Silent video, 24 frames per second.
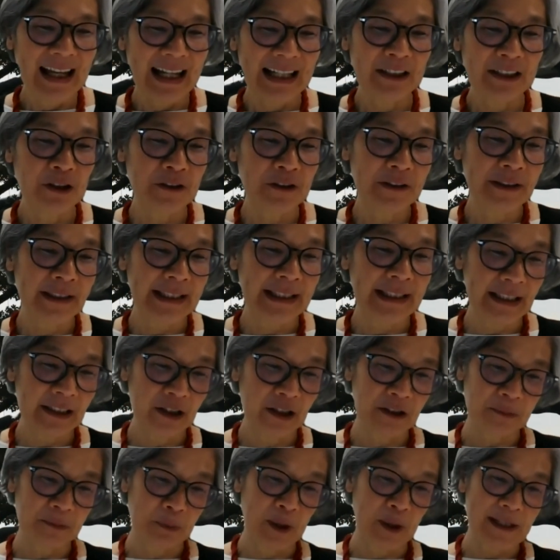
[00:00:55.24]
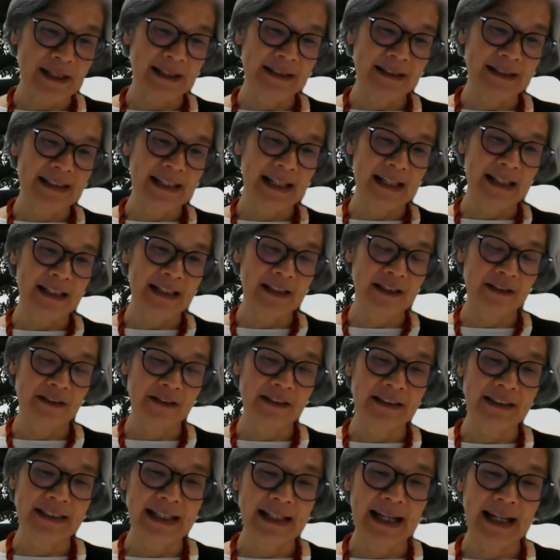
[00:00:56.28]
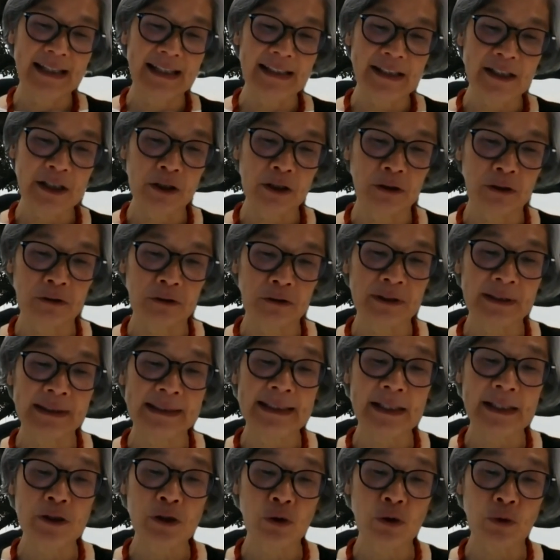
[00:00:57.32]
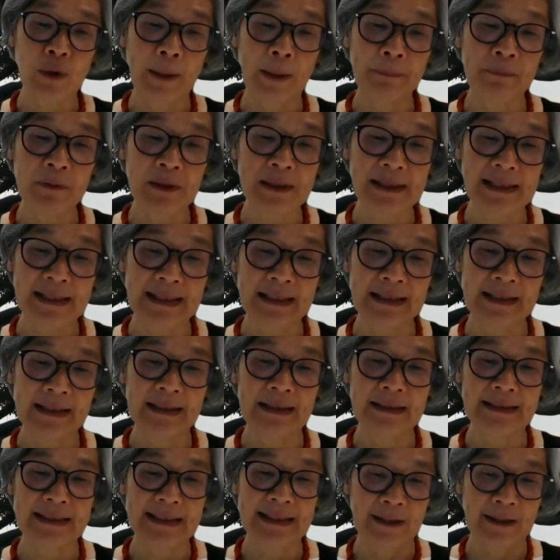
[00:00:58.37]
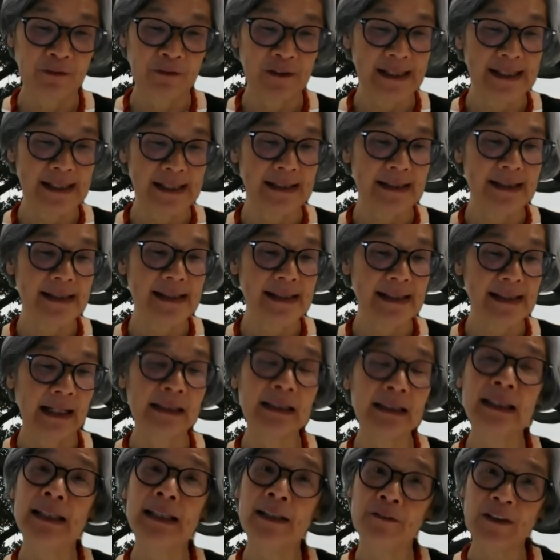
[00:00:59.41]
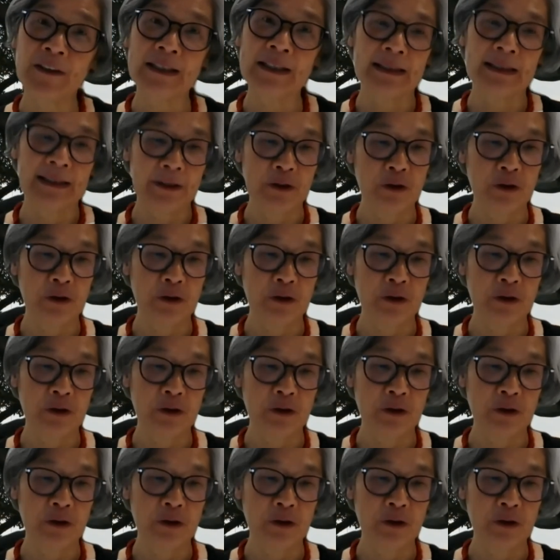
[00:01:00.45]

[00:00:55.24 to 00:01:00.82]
And her keynote presentation today is called Disrupting Deficits, a Living